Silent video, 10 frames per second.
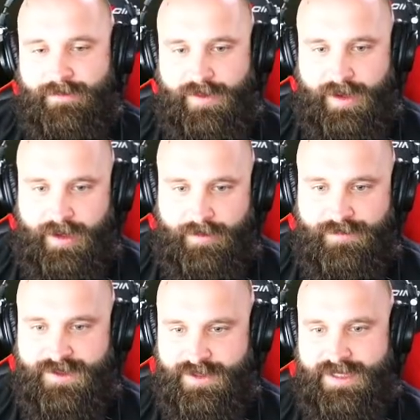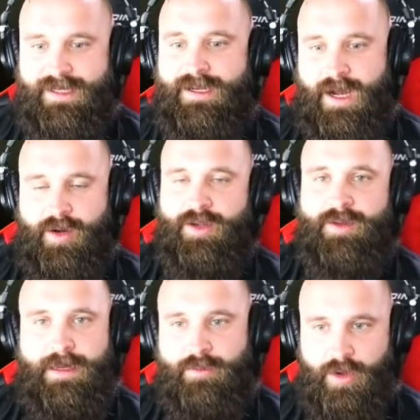um, until you get out on
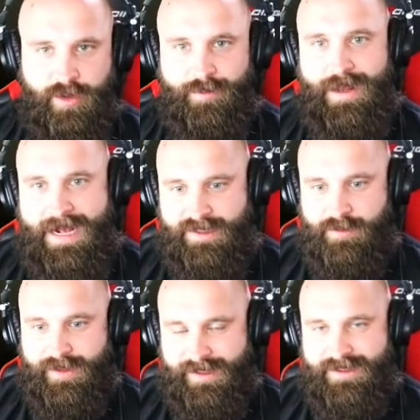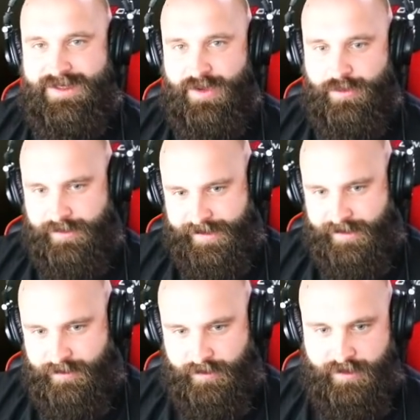the main road and pass them like it's their own
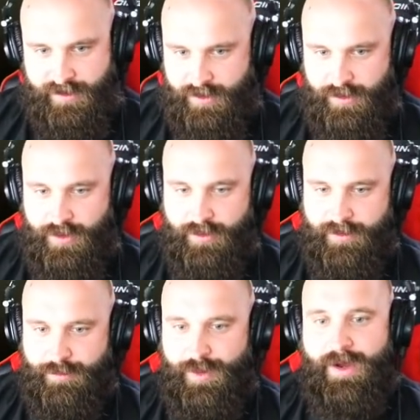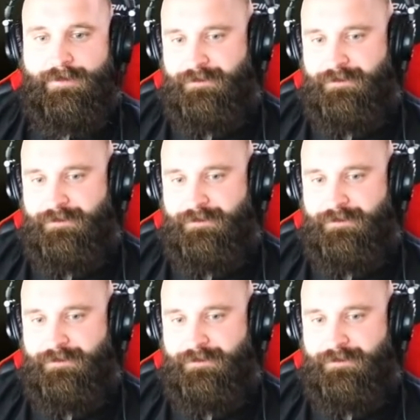lane because you don't know them. But